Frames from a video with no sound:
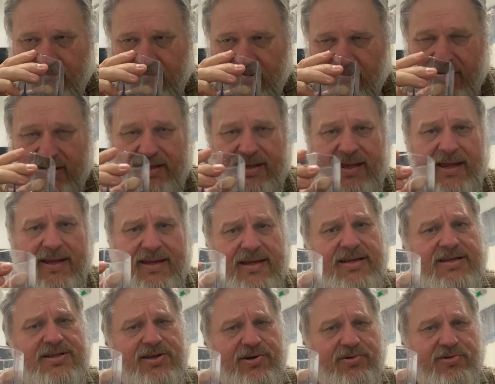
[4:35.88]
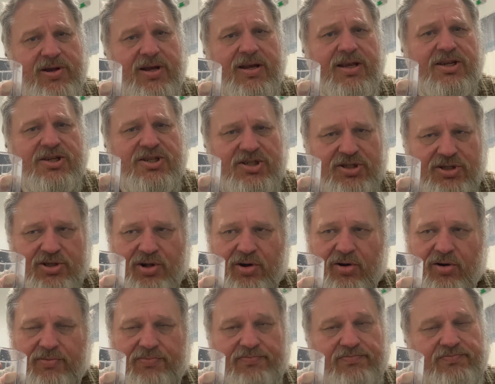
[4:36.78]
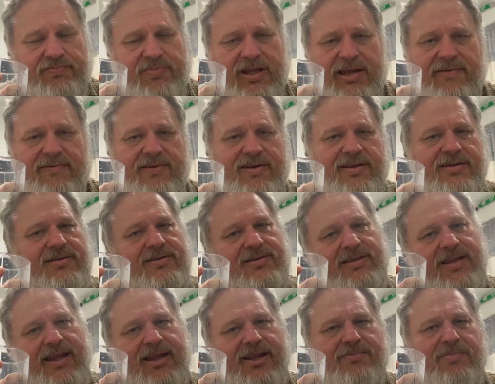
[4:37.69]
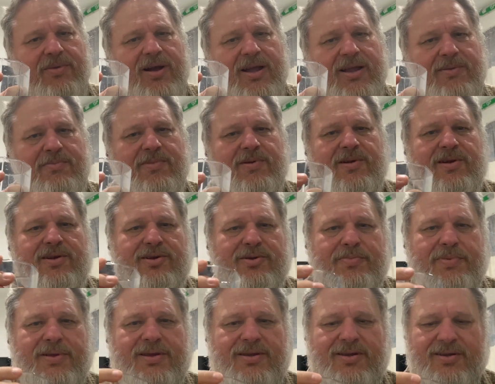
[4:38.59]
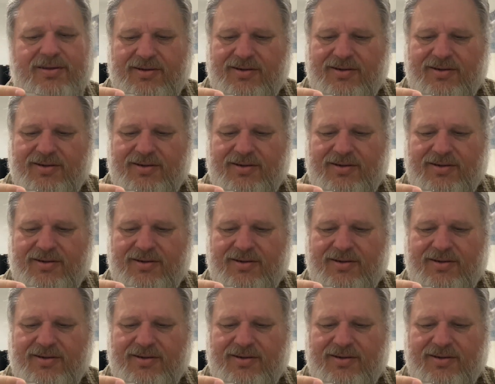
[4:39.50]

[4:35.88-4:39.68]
But it is really strong. Even take my breath